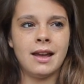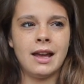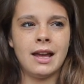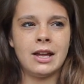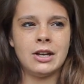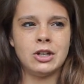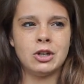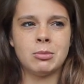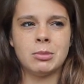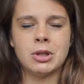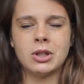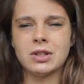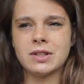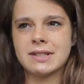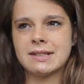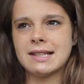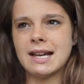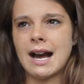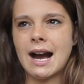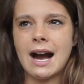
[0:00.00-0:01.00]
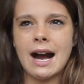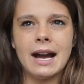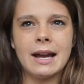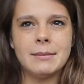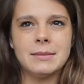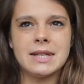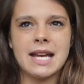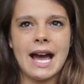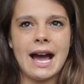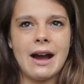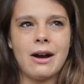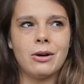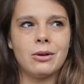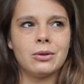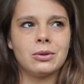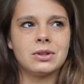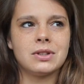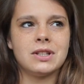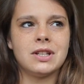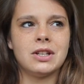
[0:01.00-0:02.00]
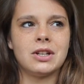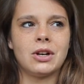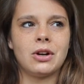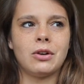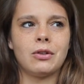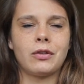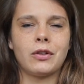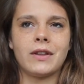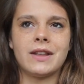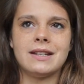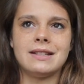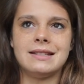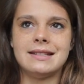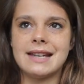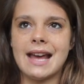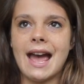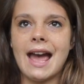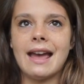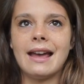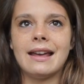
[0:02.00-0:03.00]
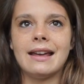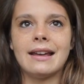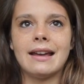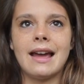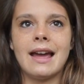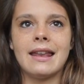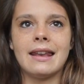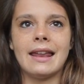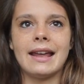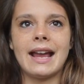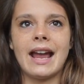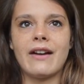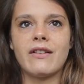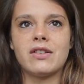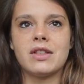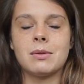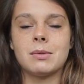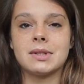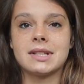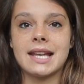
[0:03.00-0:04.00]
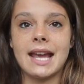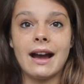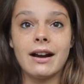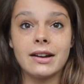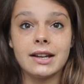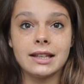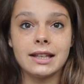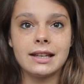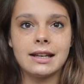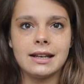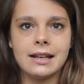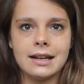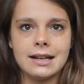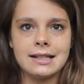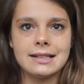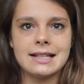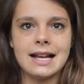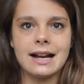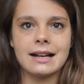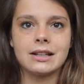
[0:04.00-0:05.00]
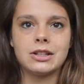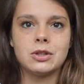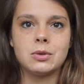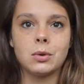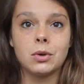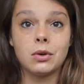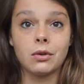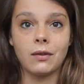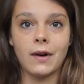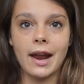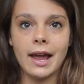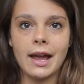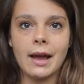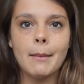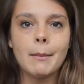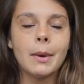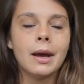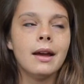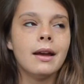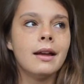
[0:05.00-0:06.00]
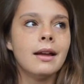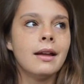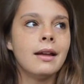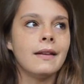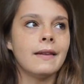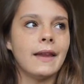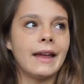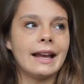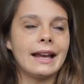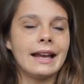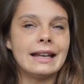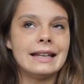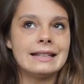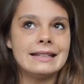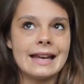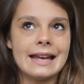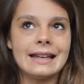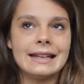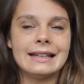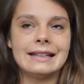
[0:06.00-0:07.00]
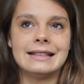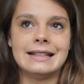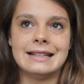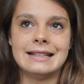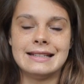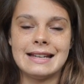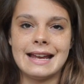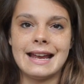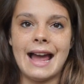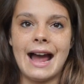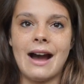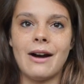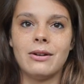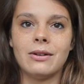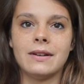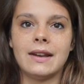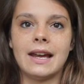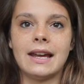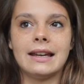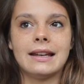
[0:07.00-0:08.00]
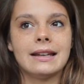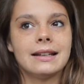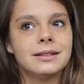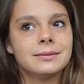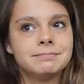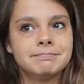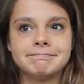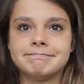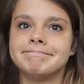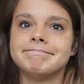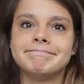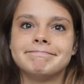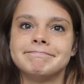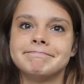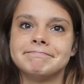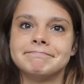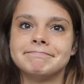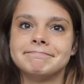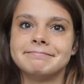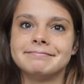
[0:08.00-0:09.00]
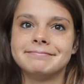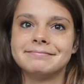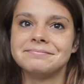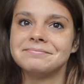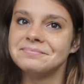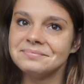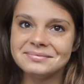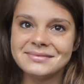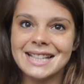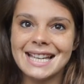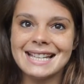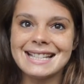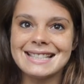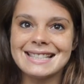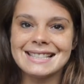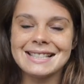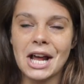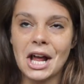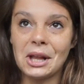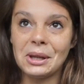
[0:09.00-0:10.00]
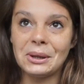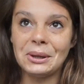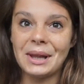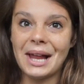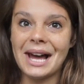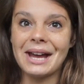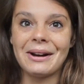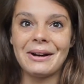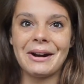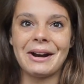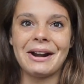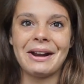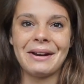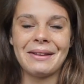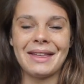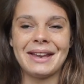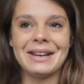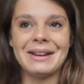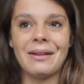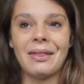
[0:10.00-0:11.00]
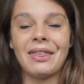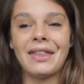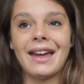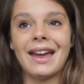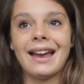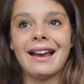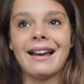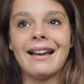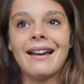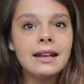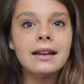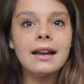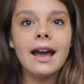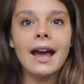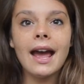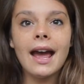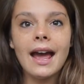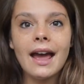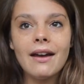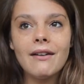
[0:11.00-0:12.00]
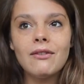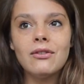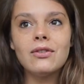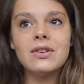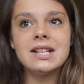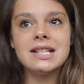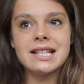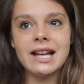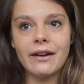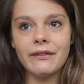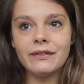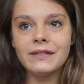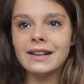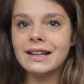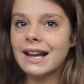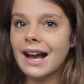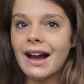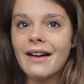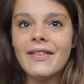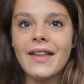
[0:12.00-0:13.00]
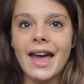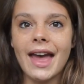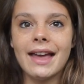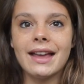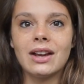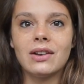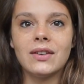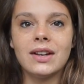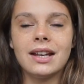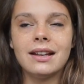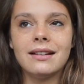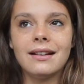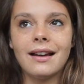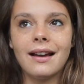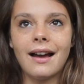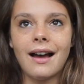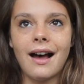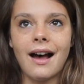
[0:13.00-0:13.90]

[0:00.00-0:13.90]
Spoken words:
and your meals timed out, you know, for the day, and like everything was calculated exactly to a gram, like day in and day out. Like, it's a lot harder than you think. We have definitely gotten the hang of it.